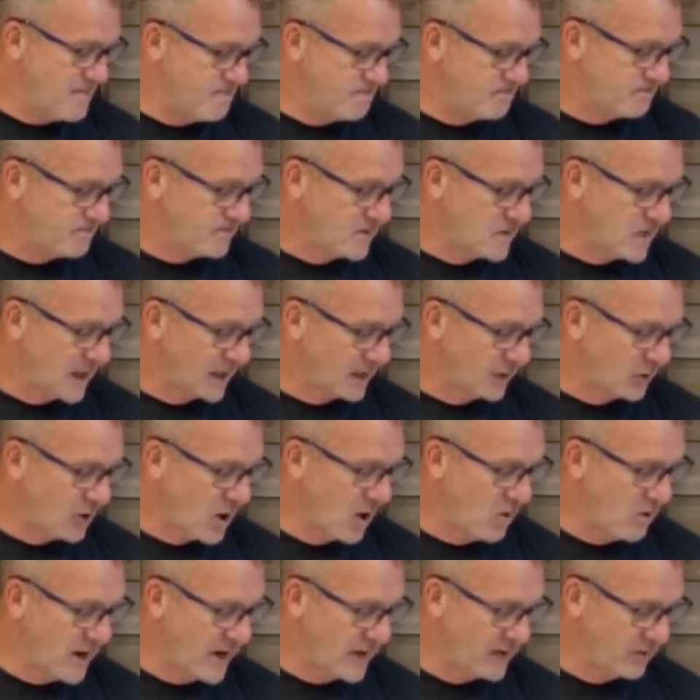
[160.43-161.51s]
that'll go
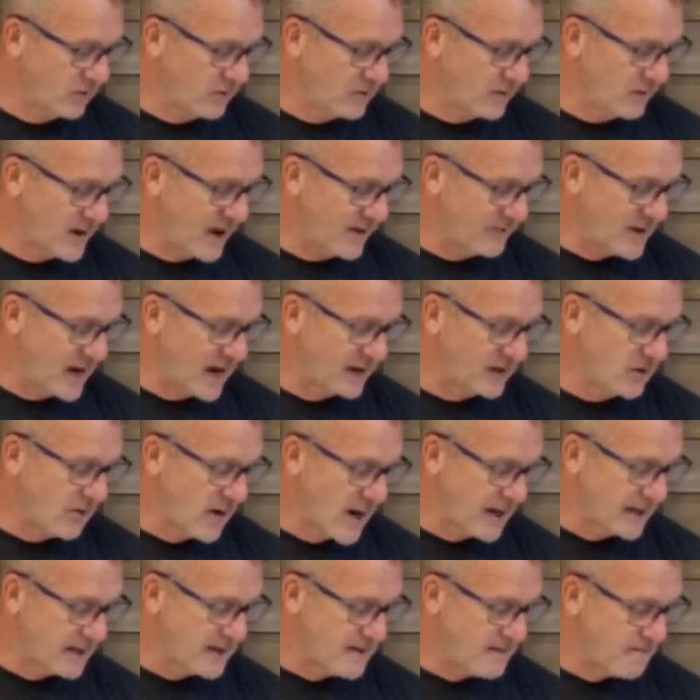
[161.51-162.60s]
in, and we have an accurate
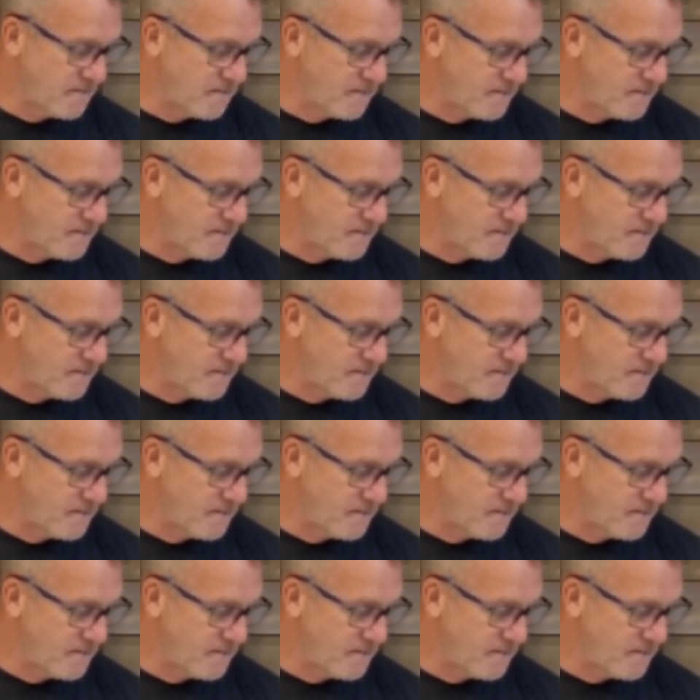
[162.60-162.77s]
record.